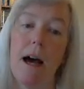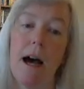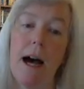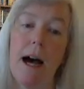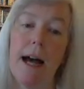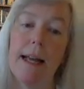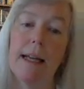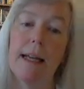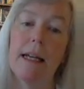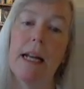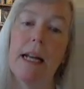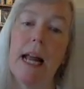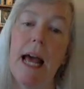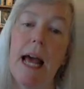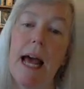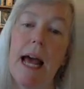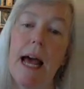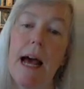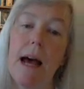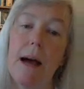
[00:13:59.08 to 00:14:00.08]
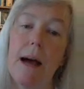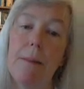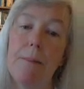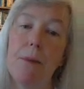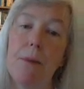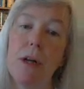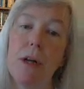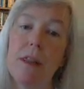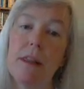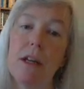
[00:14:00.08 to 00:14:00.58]
I can
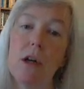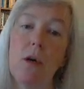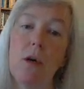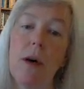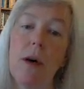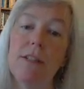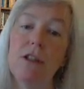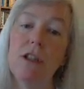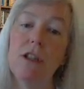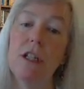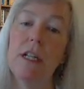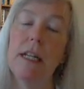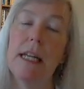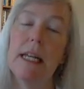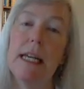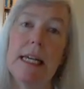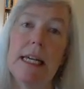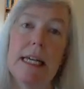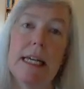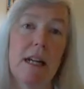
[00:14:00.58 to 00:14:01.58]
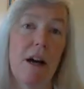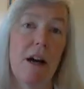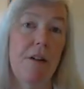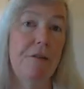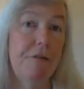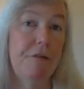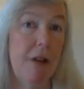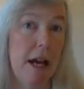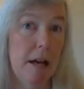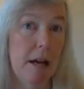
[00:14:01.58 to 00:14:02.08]
put the question in a
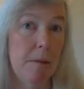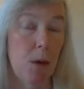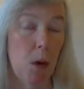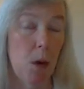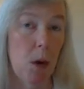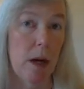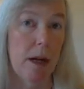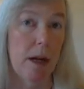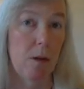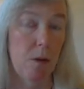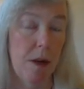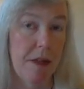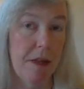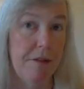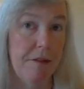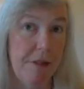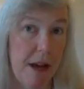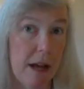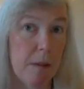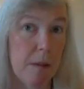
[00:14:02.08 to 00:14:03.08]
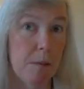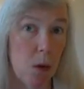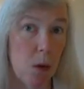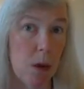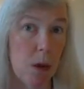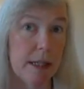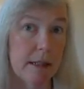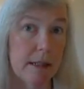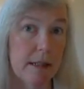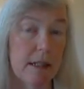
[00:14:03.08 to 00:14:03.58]
fanboy with a
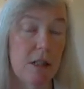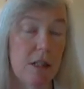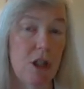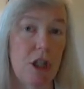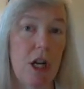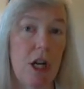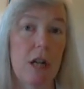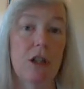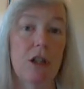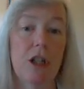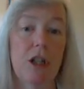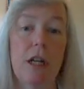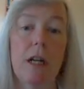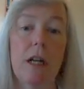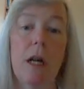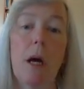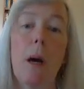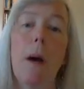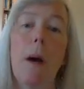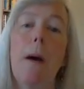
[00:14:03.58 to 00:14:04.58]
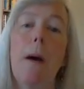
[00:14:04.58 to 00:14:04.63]
fanboys conjunction,